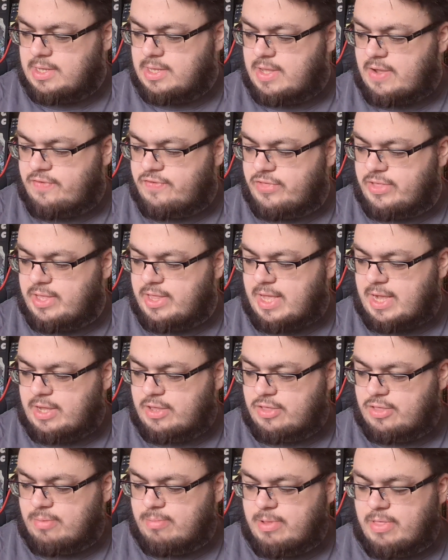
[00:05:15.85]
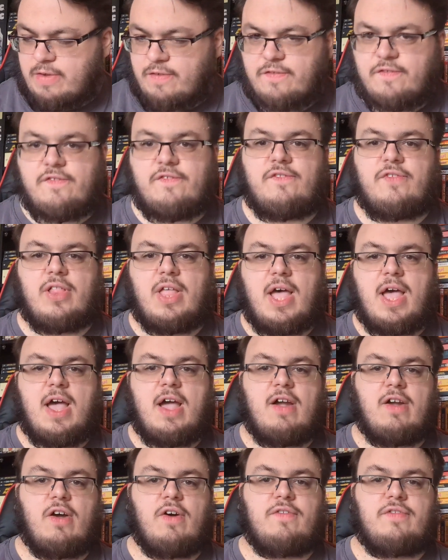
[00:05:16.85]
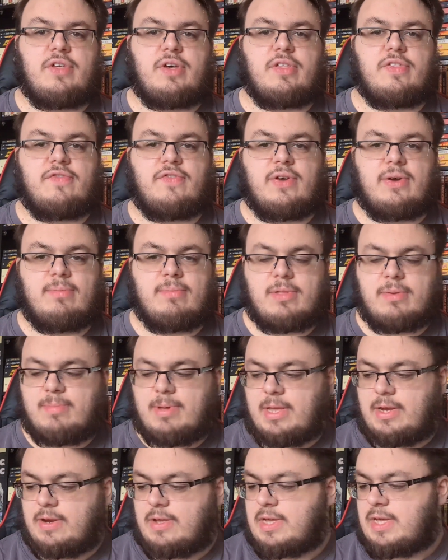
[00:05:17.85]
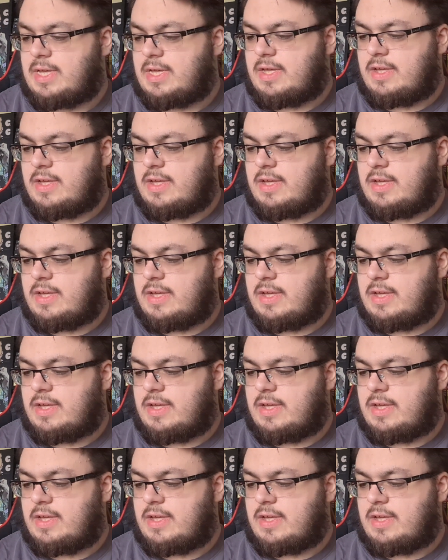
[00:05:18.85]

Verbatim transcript: definitely lacks some of the flair of those films. I mean,